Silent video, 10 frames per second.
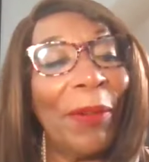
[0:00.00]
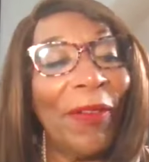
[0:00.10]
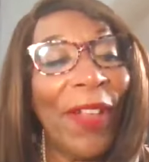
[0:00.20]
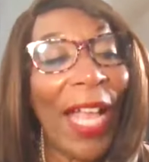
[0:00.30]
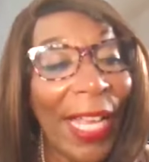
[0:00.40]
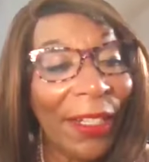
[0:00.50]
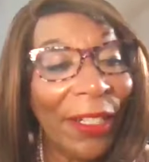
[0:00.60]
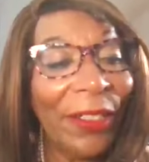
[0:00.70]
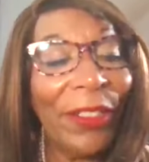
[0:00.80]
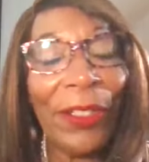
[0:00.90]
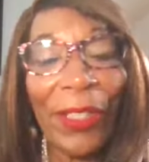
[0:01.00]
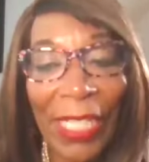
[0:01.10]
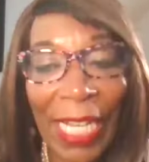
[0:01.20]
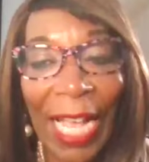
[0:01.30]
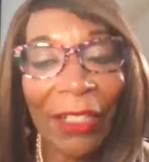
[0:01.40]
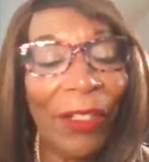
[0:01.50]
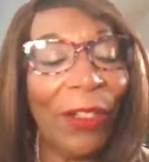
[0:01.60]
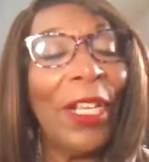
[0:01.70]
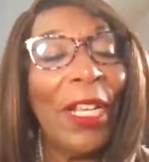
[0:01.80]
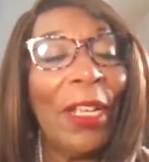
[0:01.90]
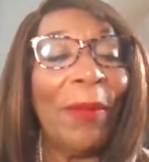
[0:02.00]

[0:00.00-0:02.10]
provider, to doctor,